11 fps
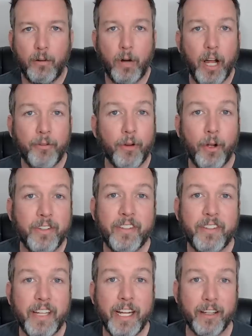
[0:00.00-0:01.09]
Rod
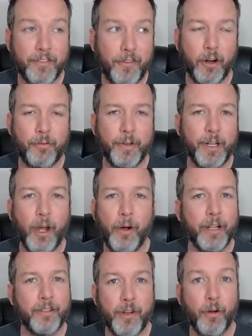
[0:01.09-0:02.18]
Rosenstein, as far as we know,
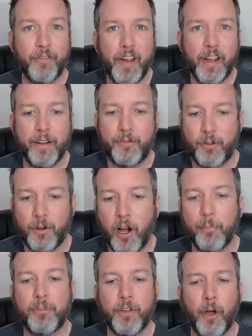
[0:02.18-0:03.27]
is no fan of
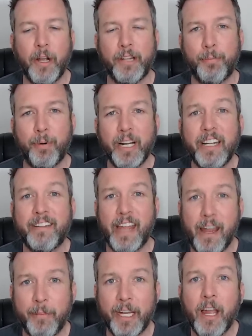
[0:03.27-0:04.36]
Trump, so it's pretty
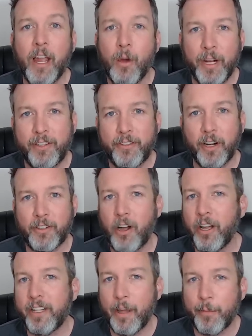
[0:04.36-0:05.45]
damning when he starts
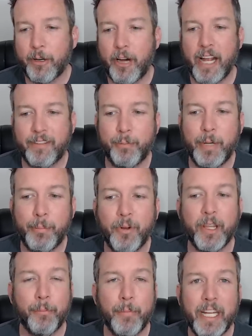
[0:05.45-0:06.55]
calling Democrats and people
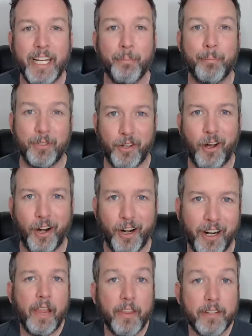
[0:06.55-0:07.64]
in the media
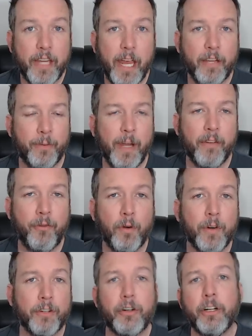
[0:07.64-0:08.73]
bizarre. In this case, we have
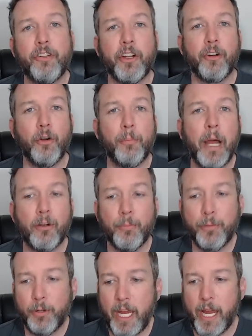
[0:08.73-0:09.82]
former Attorney General Michael
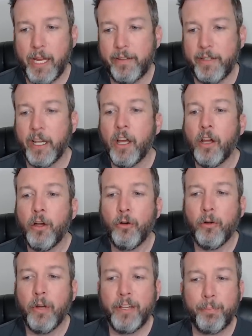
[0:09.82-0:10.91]
Mukasey,
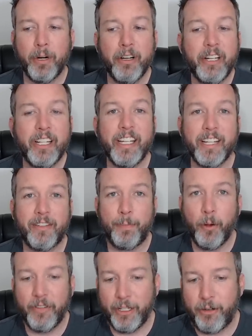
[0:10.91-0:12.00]
who is brilliantly
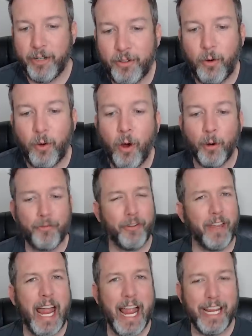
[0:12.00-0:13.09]
exposing Chris Cuomo for
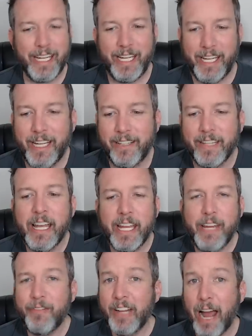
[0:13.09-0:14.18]
the hack he is,
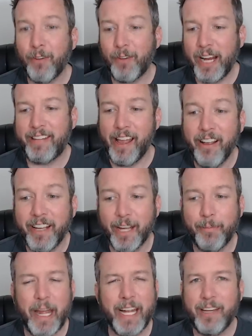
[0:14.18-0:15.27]
even outright telling
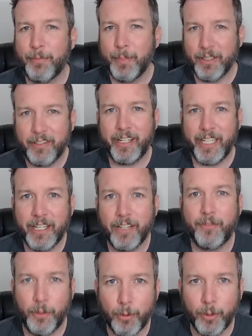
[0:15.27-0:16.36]
him that he's misleading his
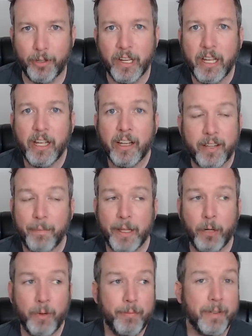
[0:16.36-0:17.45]
viewers,
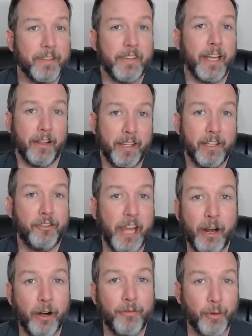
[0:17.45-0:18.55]
something we've been saying on this
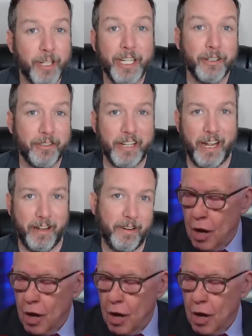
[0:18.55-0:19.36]
channel for years now.